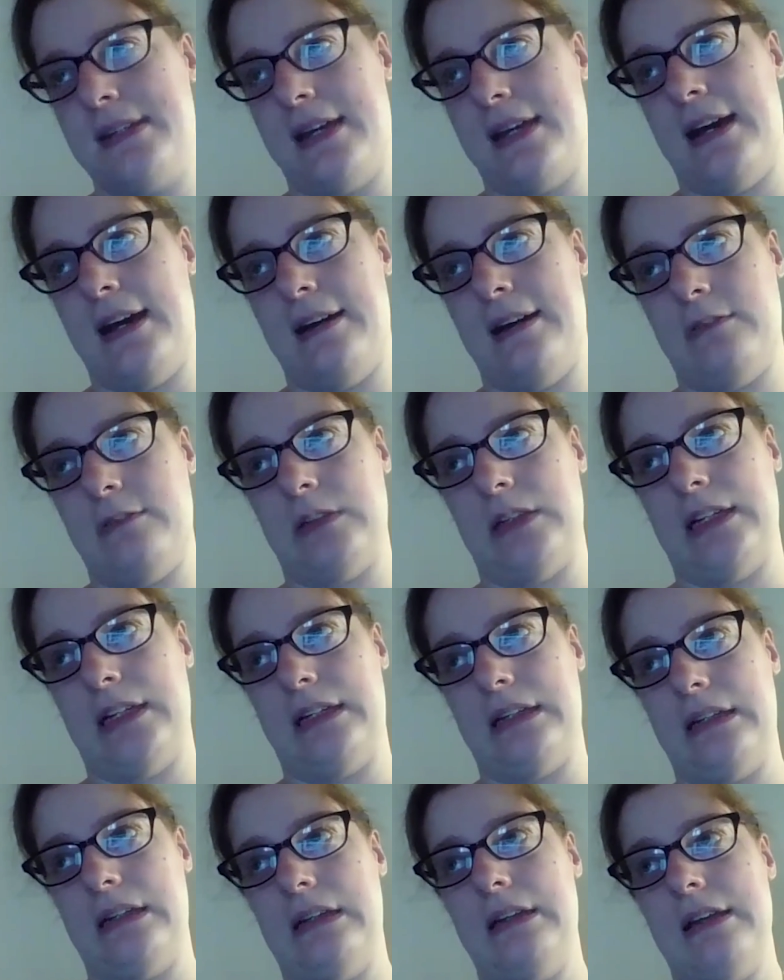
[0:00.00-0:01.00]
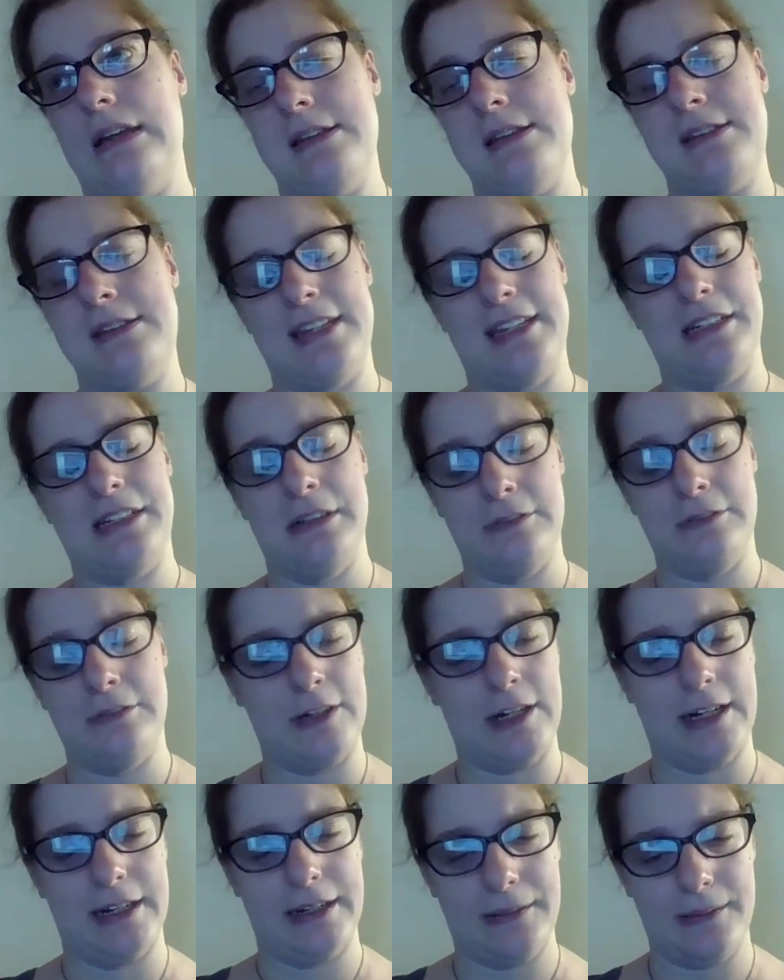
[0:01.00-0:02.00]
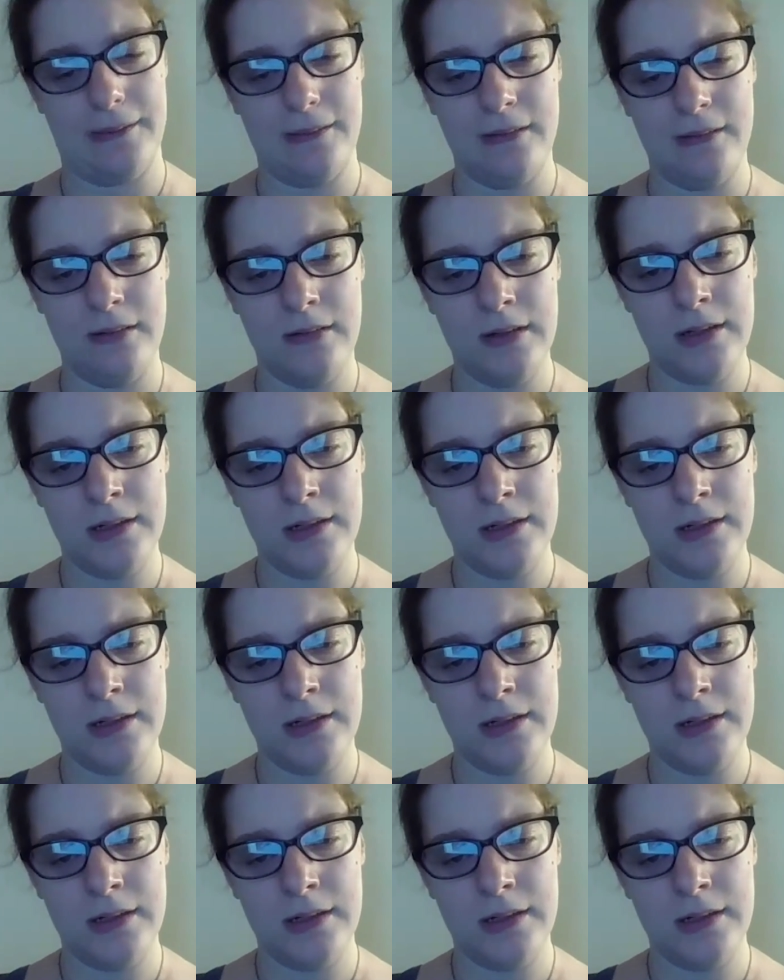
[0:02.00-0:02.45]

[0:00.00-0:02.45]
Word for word: to have like a signifier.